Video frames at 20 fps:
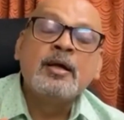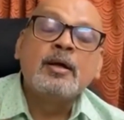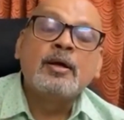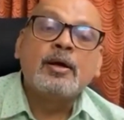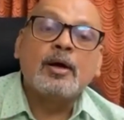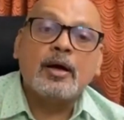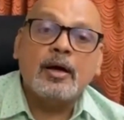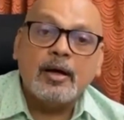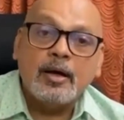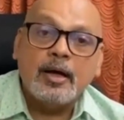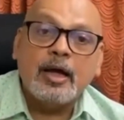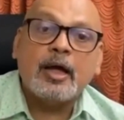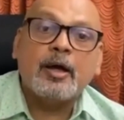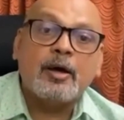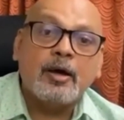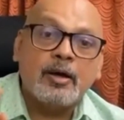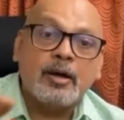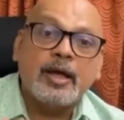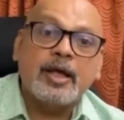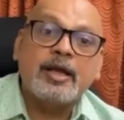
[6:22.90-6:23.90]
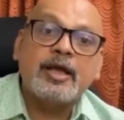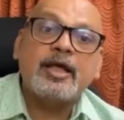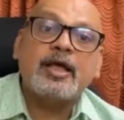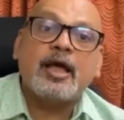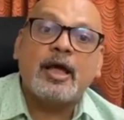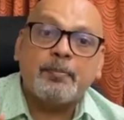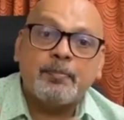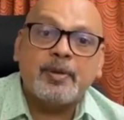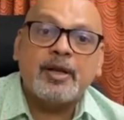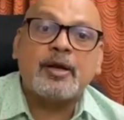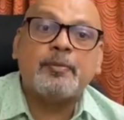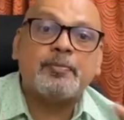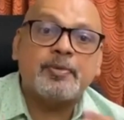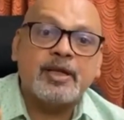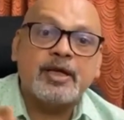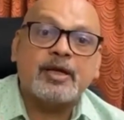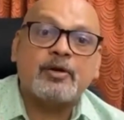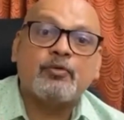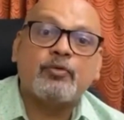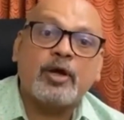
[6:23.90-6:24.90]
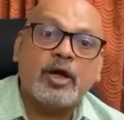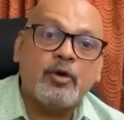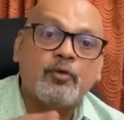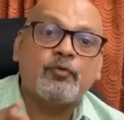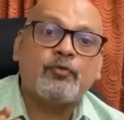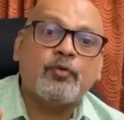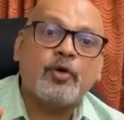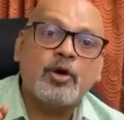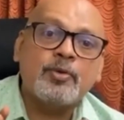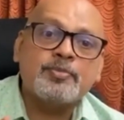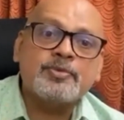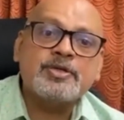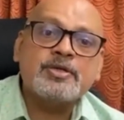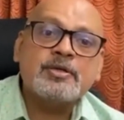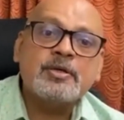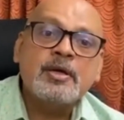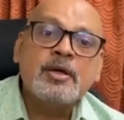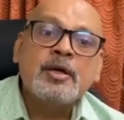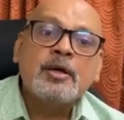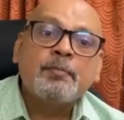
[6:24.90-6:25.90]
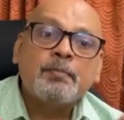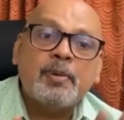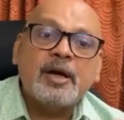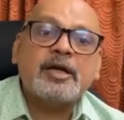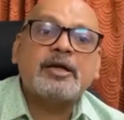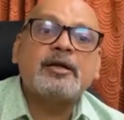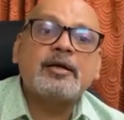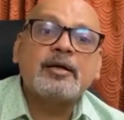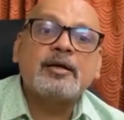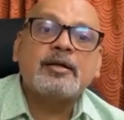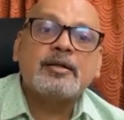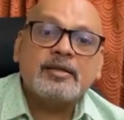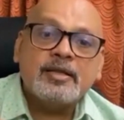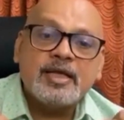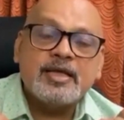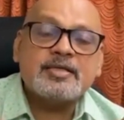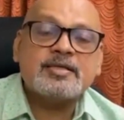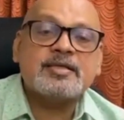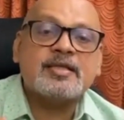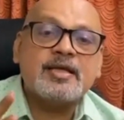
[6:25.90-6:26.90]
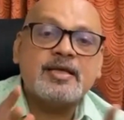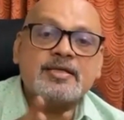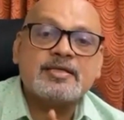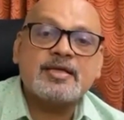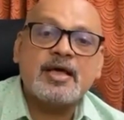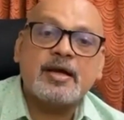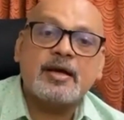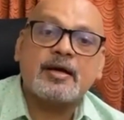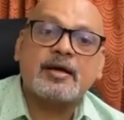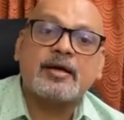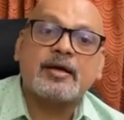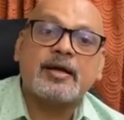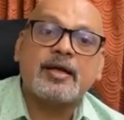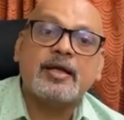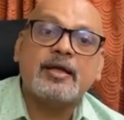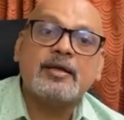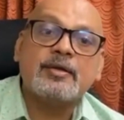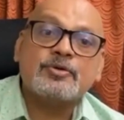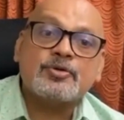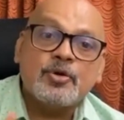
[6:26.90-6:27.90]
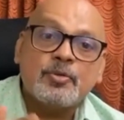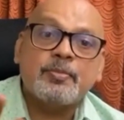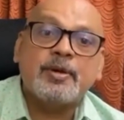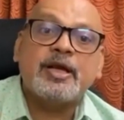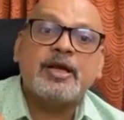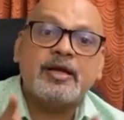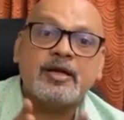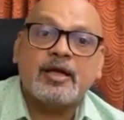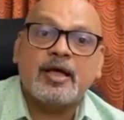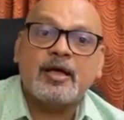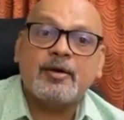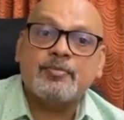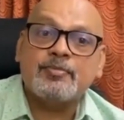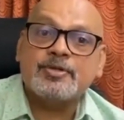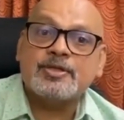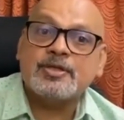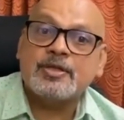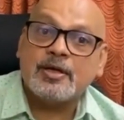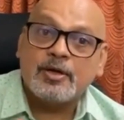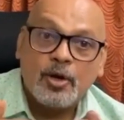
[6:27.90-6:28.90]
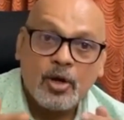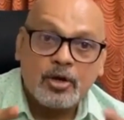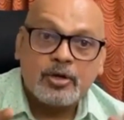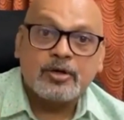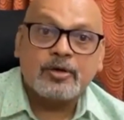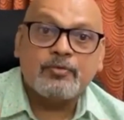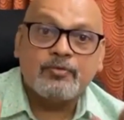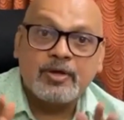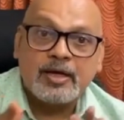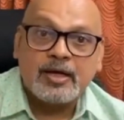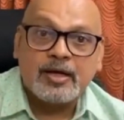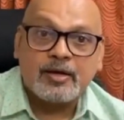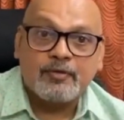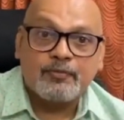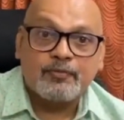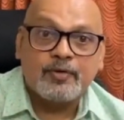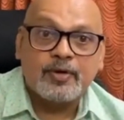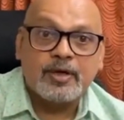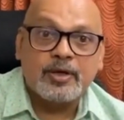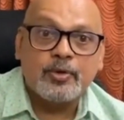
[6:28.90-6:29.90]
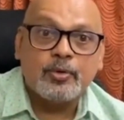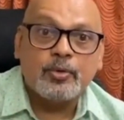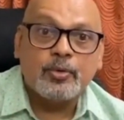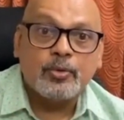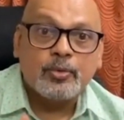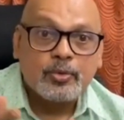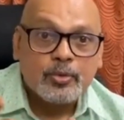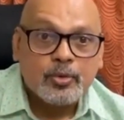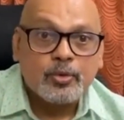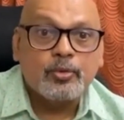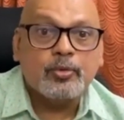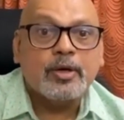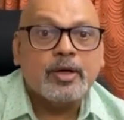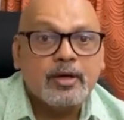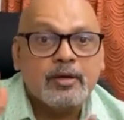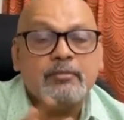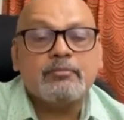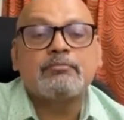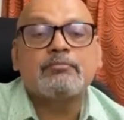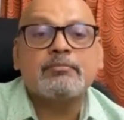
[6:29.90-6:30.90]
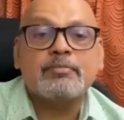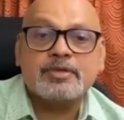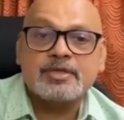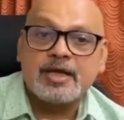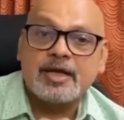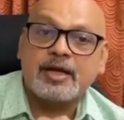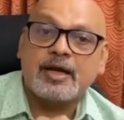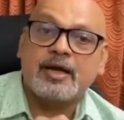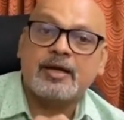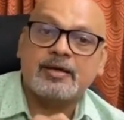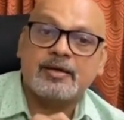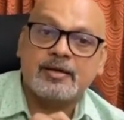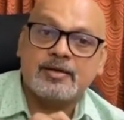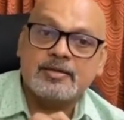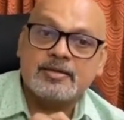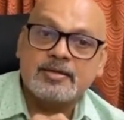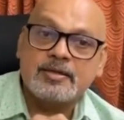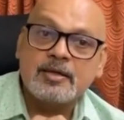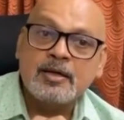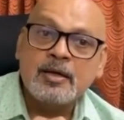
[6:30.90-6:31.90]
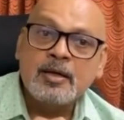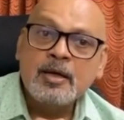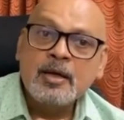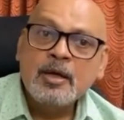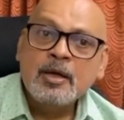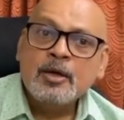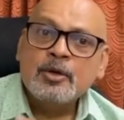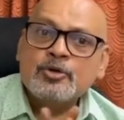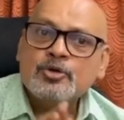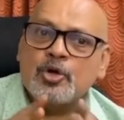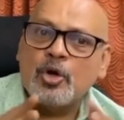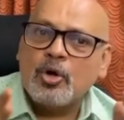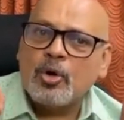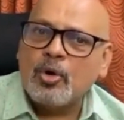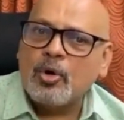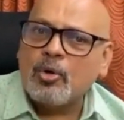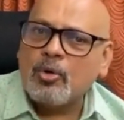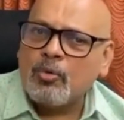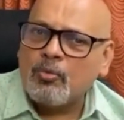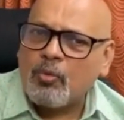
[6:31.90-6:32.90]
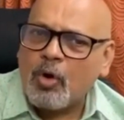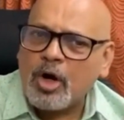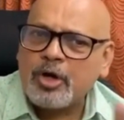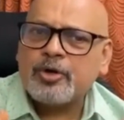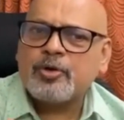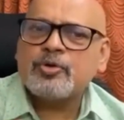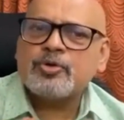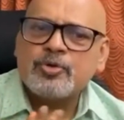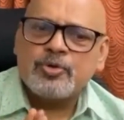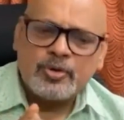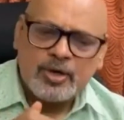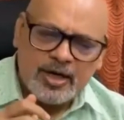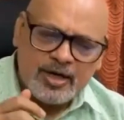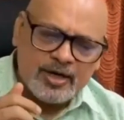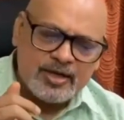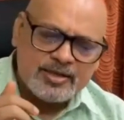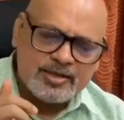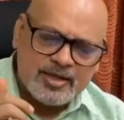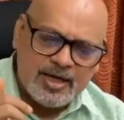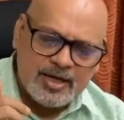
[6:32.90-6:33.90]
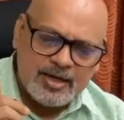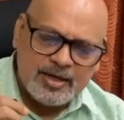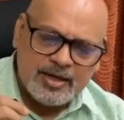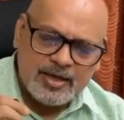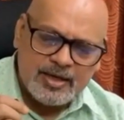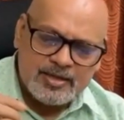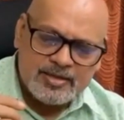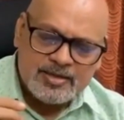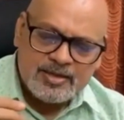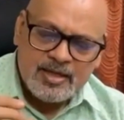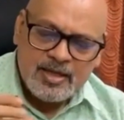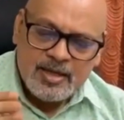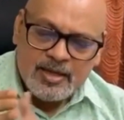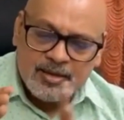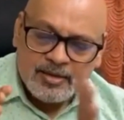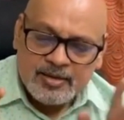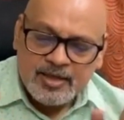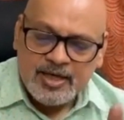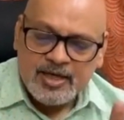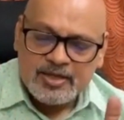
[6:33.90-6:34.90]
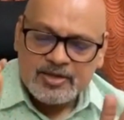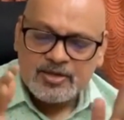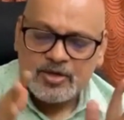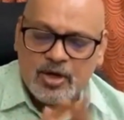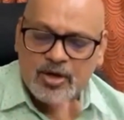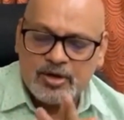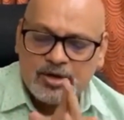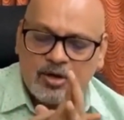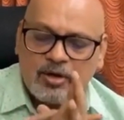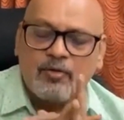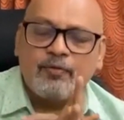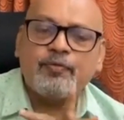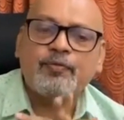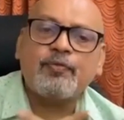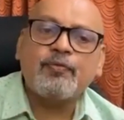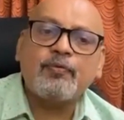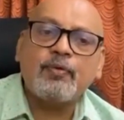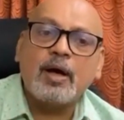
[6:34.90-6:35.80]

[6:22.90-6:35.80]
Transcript: any epileptic waveforms, but these things are occurring. So many times the doctor will refer you to a psychiatrist. So what you should understand is these sort of